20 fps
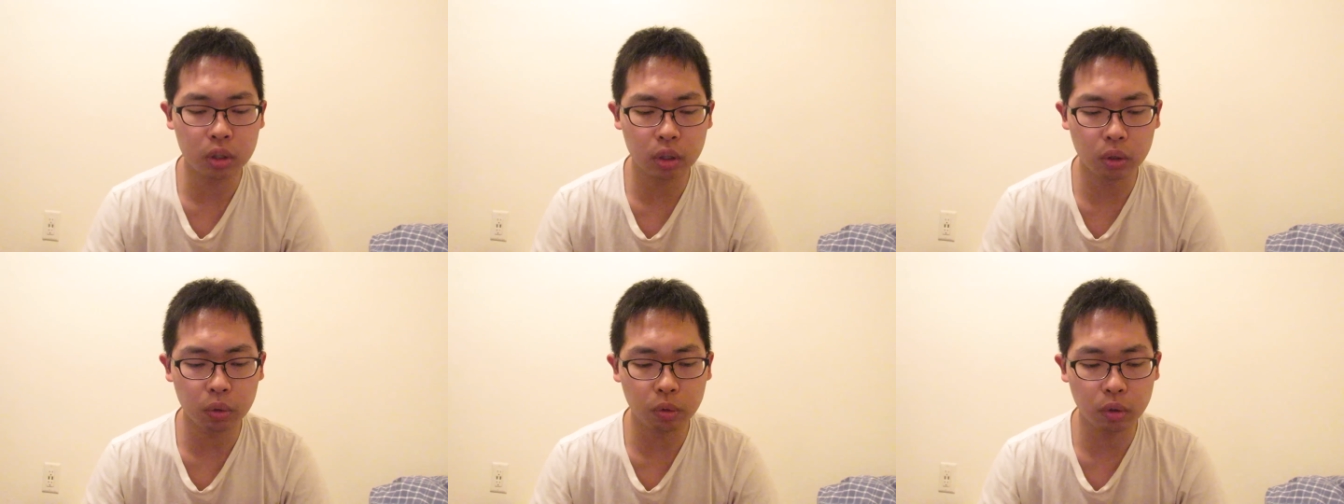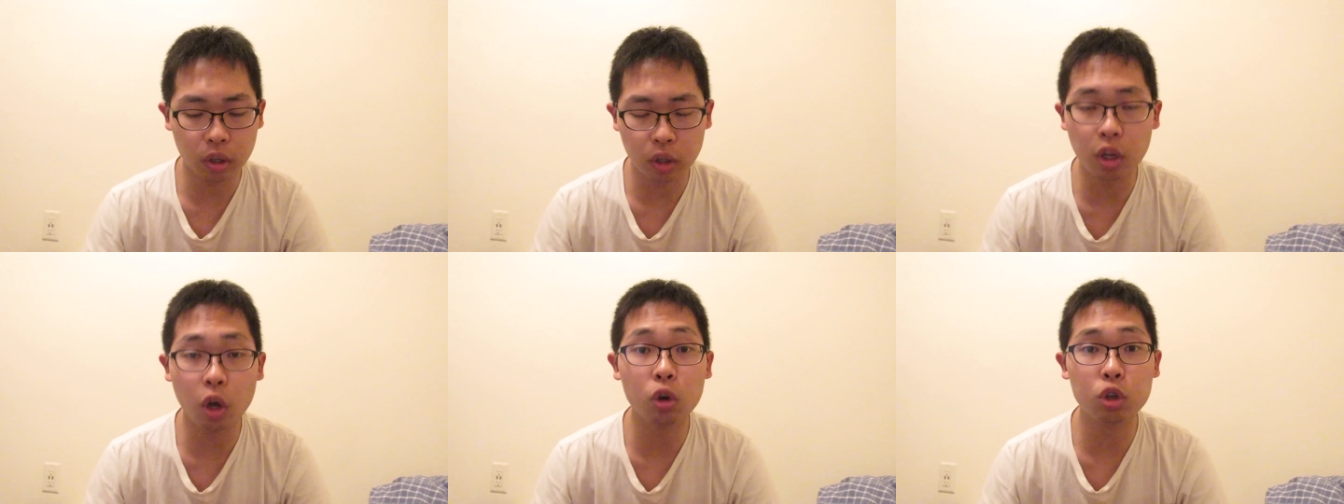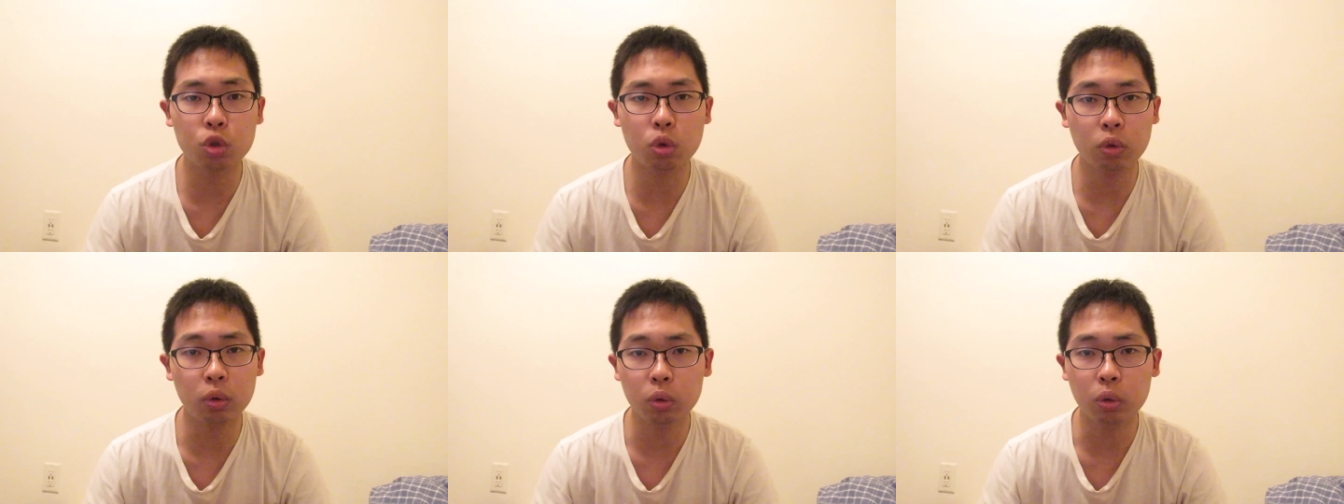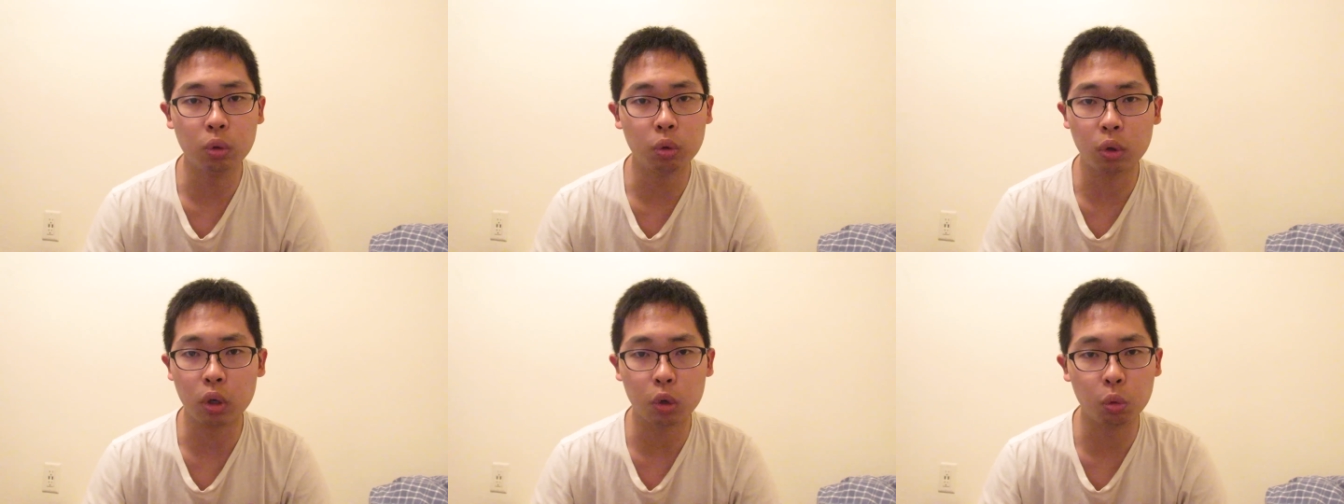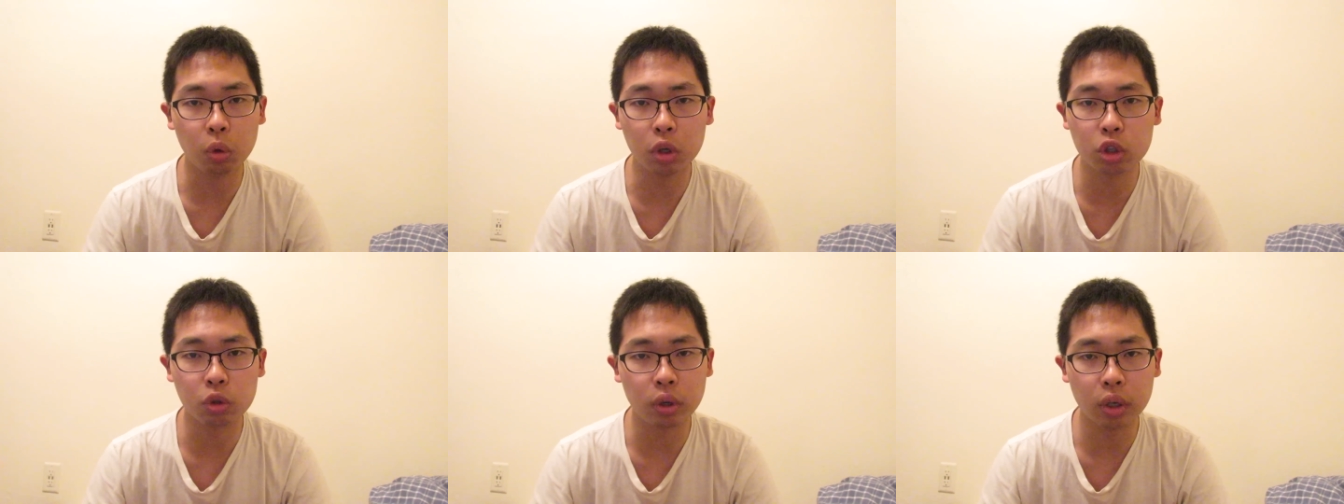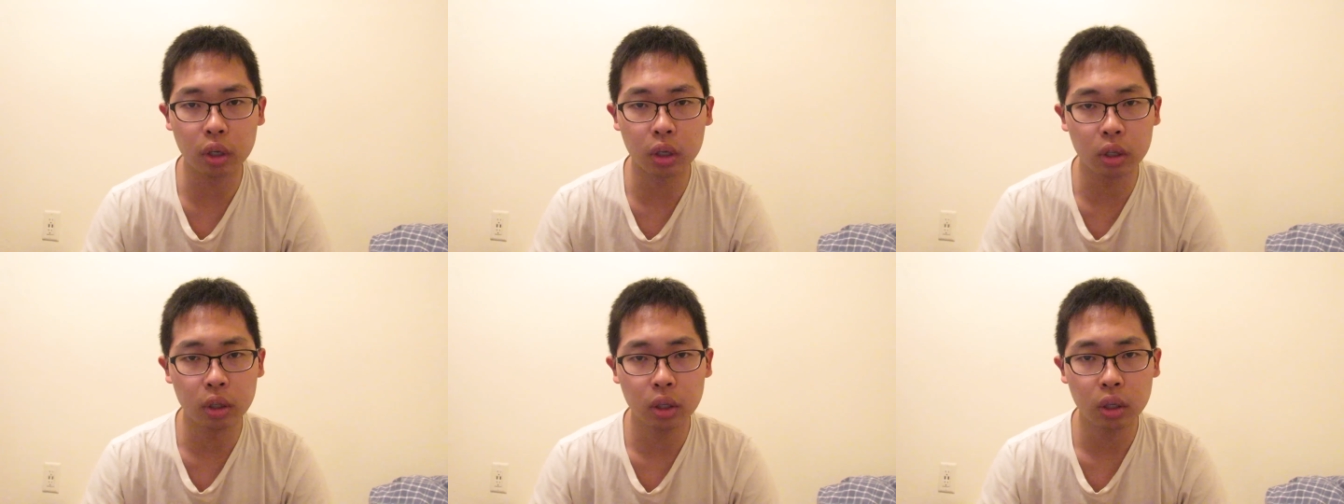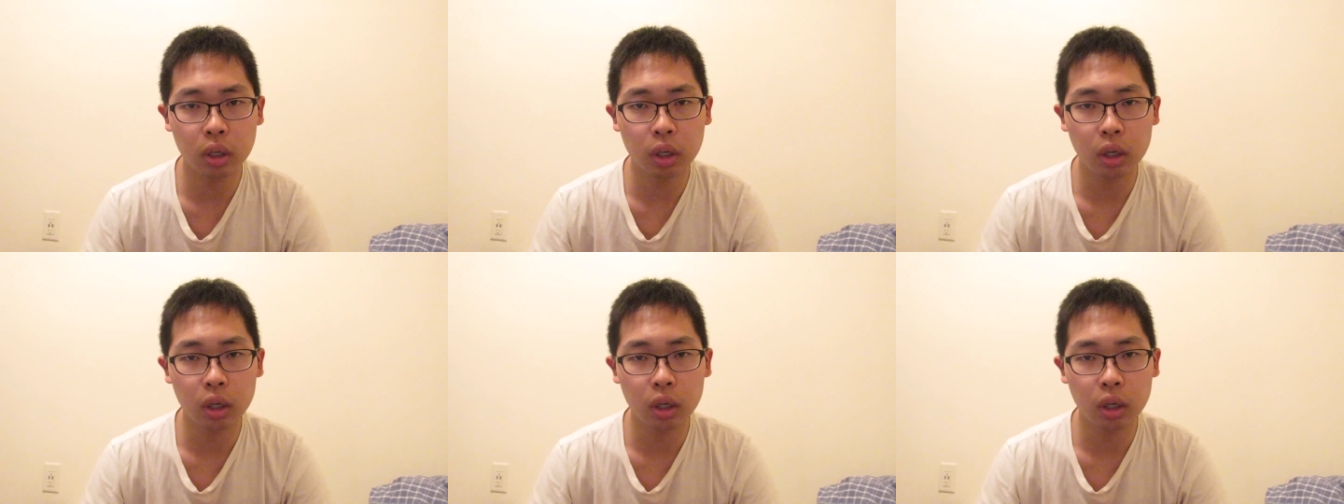So those who, who are wondering,